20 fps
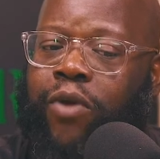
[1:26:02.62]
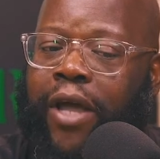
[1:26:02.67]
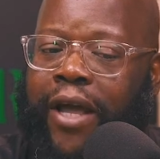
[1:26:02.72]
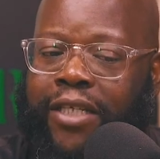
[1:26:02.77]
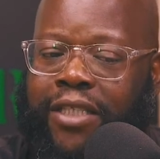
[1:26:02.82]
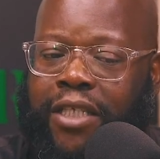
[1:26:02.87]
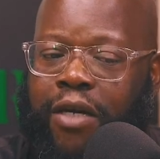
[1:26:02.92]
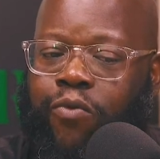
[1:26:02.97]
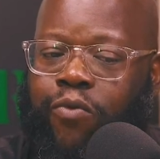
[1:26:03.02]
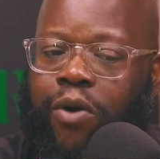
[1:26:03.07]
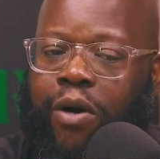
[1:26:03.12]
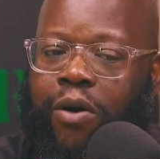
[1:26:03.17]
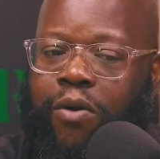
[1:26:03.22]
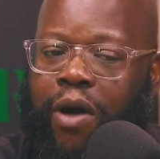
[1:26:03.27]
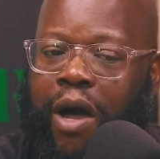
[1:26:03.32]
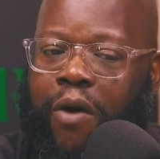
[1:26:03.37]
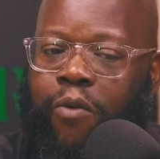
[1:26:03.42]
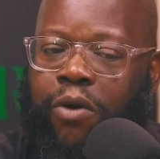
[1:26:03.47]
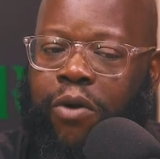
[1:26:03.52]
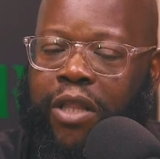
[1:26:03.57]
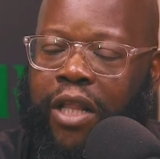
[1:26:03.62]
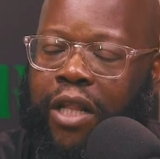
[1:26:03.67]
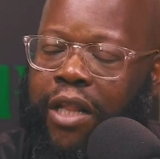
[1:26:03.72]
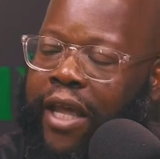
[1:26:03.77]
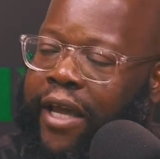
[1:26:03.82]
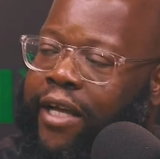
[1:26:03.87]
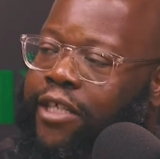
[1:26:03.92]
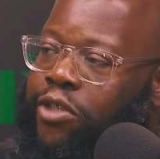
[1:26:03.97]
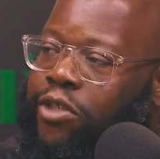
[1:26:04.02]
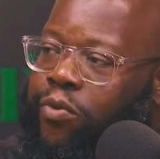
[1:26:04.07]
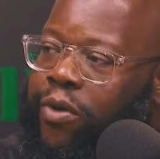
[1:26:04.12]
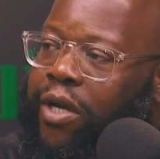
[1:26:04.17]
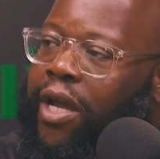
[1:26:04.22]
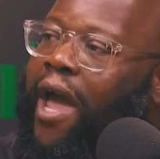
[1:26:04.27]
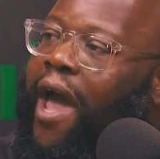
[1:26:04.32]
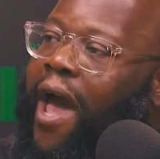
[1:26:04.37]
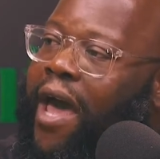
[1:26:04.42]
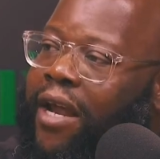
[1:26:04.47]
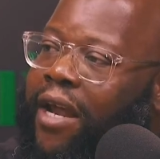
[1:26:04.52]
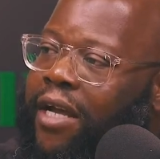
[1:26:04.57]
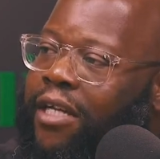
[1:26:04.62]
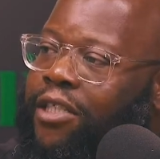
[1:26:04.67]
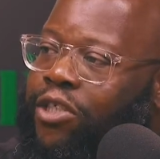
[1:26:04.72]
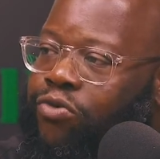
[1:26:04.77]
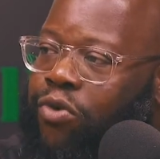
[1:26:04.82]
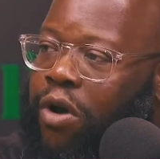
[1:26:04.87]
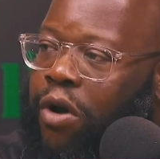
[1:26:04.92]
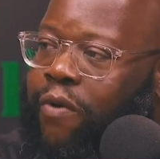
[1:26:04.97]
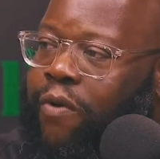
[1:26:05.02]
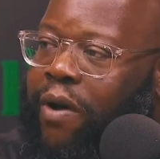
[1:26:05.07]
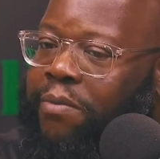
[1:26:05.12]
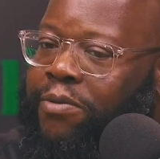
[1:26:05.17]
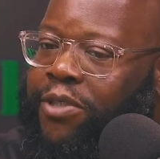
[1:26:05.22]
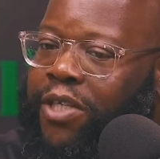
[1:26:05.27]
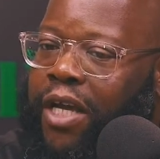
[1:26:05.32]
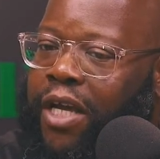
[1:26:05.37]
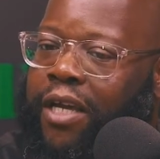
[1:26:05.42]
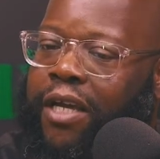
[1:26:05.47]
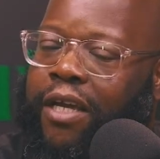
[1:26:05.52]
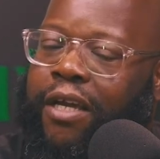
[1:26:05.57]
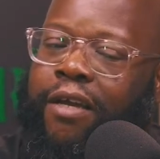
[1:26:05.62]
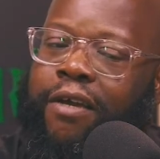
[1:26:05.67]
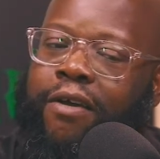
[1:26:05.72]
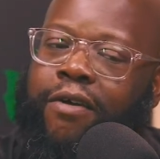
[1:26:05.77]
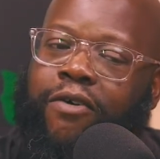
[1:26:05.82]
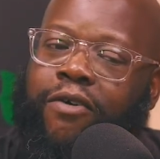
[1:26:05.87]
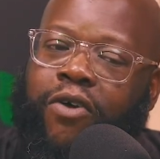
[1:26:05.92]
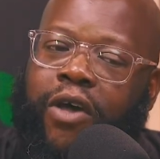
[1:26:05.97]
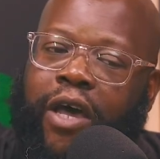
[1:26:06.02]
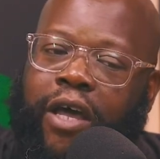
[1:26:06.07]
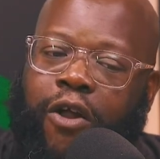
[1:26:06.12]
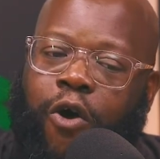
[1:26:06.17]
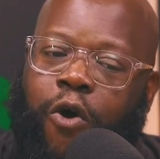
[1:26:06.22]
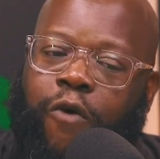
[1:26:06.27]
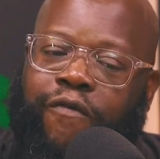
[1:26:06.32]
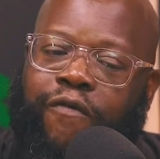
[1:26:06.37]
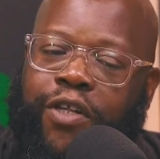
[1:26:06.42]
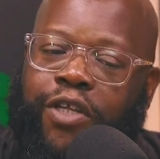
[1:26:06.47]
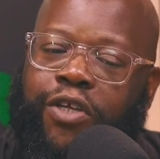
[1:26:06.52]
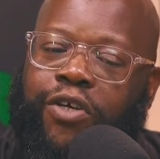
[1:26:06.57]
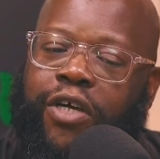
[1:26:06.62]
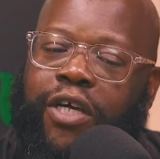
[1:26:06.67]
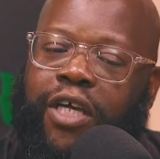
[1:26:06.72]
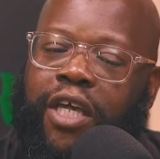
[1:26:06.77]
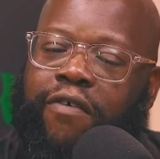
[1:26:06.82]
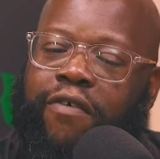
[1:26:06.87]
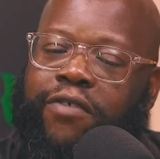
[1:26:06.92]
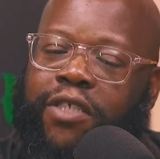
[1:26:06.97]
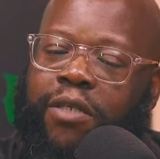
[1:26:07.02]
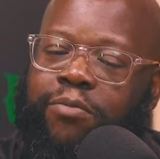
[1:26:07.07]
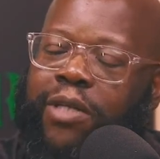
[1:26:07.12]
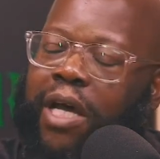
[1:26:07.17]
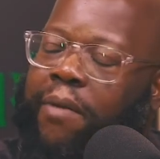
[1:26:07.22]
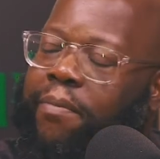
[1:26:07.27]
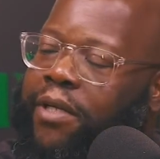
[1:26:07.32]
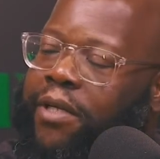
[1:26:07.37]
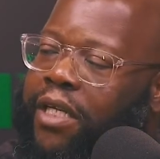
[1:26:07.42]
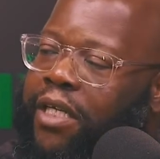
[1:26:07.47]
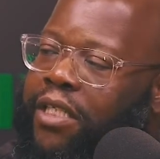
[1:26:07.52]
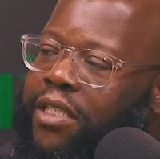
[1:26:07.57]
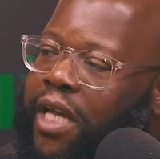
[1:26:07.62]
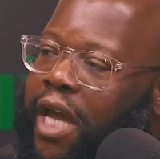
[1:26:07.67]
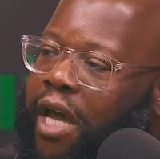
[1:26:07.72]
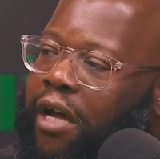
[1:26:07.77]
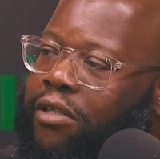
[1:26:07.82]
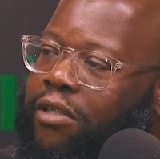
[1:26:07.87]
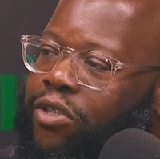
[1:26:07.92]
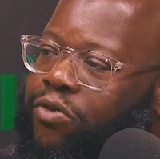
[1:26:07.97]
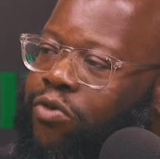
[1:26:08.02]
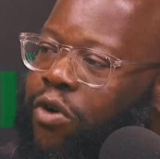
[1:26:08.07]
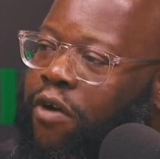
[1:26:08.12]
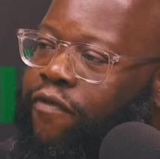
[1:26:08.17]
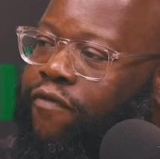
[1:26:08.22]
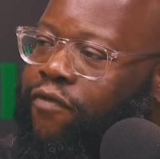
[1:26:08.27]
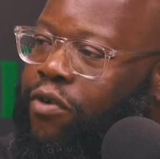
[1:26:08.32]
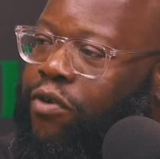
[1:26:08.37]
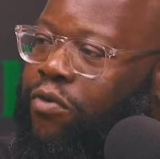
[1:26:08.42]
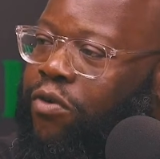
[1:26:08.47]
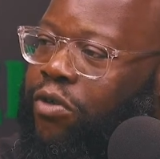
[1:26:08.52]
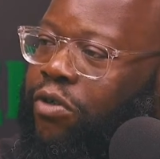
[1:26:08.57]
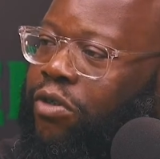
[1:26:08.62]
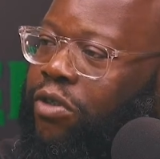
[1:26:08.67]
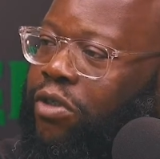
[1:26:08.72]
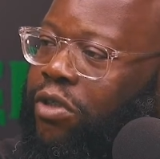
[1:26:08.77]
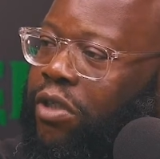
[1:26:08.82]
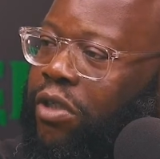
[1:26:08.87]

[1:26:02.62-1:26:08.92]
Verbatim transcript: like I said, what I want the link so we can add it into our website and hopefully you could give some type of discount to our viewers.